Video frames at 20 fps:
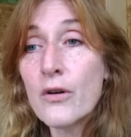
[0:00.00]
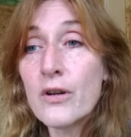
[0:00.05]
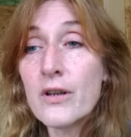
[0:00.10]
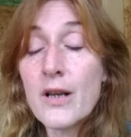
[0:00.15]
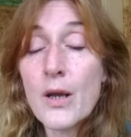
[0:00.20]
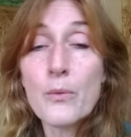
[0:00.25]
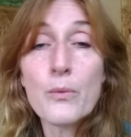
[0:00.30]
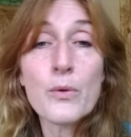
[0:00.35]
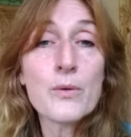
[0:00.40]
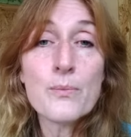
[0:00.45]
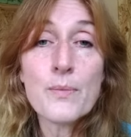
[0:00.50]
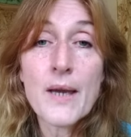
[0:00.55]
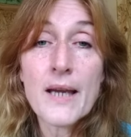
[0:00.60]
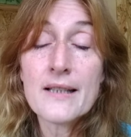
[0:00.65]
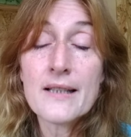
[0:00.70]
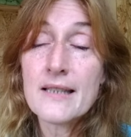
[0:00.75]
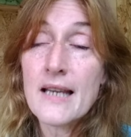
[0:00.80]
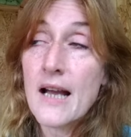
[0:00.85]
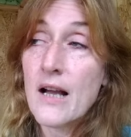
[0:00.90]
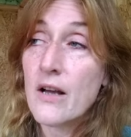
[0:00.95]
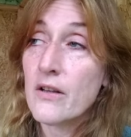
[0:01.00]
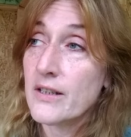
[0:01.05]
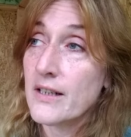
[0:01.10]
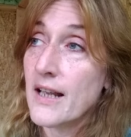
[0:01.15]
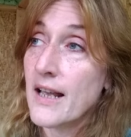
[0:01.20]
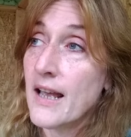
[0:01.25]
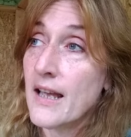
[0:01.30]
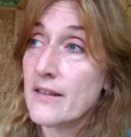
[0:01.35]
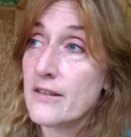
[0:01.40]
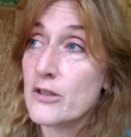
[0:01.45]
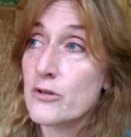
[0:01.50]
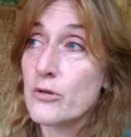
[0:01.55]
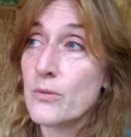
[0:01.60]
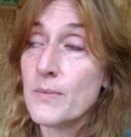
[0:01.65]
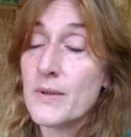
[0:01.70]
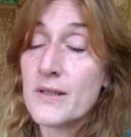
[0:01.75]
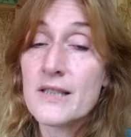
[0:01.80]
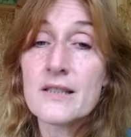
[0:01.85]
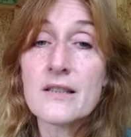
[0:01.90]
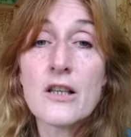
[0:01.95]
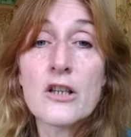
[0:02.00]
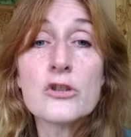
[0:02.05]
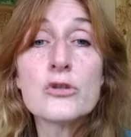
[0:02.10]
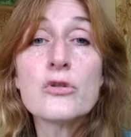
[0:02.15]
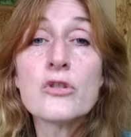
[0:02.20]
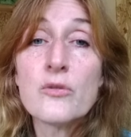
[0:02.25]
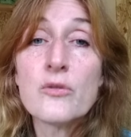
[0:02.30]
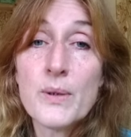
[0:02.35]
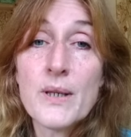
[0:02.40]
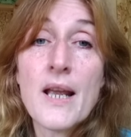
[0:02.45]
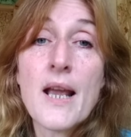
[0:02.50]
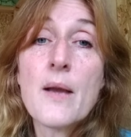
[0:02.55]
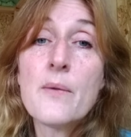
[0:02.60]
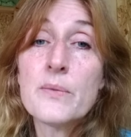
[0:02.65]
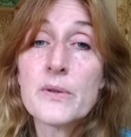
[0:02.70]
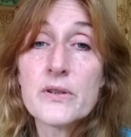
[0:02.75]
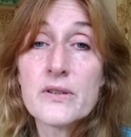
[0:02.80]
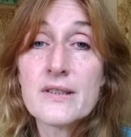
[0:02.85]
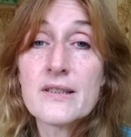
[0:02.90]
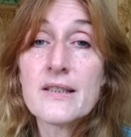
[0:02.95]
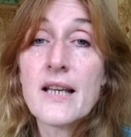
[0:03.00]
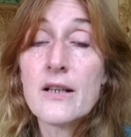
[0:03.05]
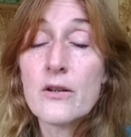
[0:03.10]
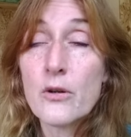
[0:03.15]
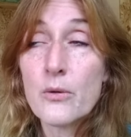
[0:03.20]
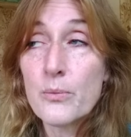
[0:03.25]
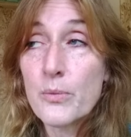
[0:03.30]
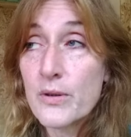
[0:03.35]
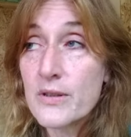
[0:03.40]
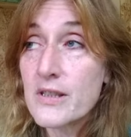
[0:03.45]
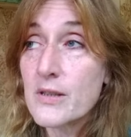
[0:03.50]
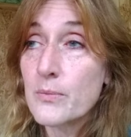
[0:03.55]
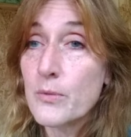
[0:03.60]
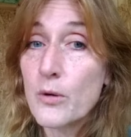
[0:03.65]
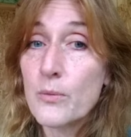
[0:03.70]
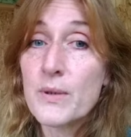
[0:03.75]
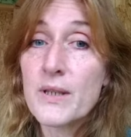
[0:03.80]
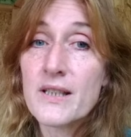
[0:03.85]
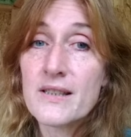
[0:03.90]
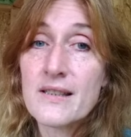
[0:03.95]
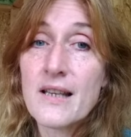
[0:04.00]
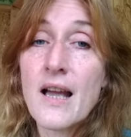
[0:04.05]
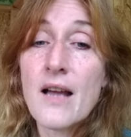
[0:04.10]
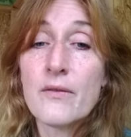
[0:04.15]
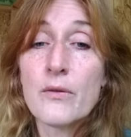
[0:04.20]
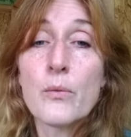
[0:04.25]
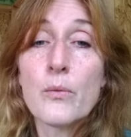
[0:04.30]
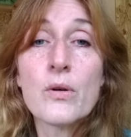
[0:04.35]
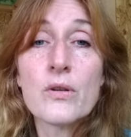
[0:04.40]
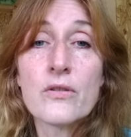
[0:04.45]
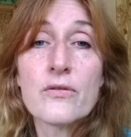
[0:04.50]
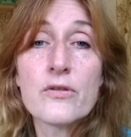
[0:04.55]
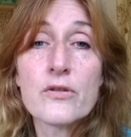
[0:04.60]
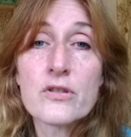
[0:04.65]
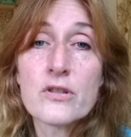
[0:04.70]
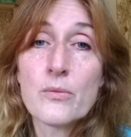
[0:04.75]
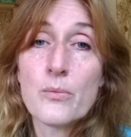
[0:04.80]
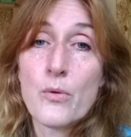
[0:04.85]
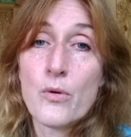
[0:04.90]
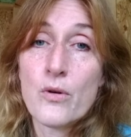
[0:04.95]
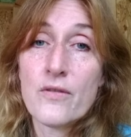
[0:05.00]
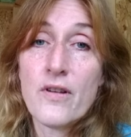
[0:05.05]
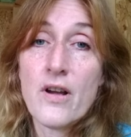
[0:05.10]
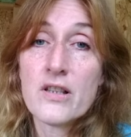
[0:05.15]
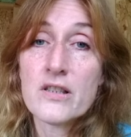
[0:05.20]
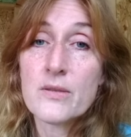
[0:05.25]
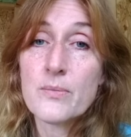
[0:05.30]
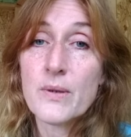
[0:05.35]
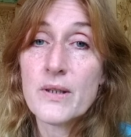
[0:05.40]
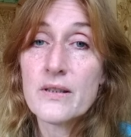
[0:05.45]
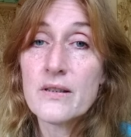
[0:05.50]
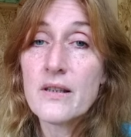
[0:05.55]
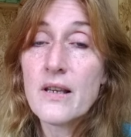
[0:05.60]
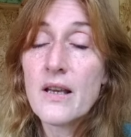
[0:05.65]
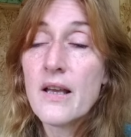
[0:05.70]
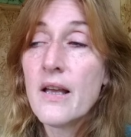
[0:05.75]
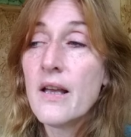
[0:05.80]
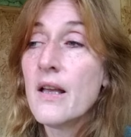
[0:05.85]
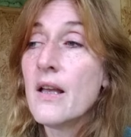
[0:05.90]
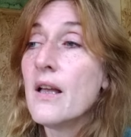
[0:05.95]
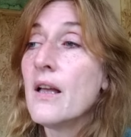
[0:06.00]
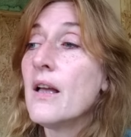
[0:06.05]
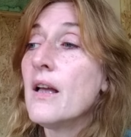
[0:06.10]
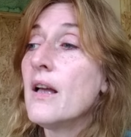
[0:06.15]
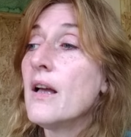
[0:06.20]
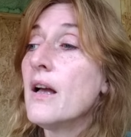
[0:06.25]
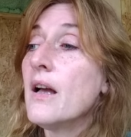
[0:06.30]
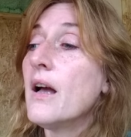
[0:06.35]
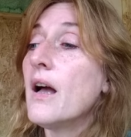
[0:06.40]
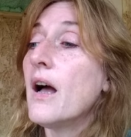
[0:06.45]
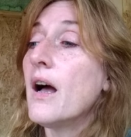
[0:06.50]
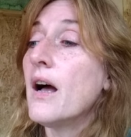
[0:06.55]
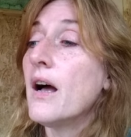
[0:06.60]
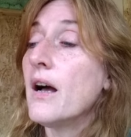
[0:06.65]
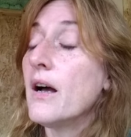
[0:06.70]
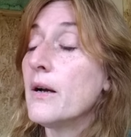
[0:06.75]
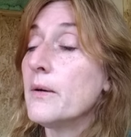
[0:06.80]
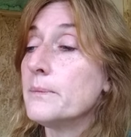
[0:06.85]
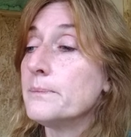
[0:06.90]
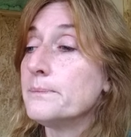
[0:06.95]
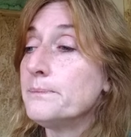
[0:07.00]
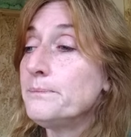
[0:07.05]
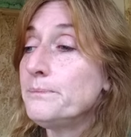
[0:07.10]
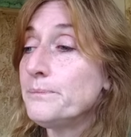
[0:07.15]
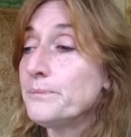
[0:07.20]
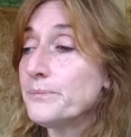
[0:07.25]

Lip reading: and I wouldn't back down, and I had the tremendous luxury of being able to stand on principle because I have a wonderful, supportive husband. Um,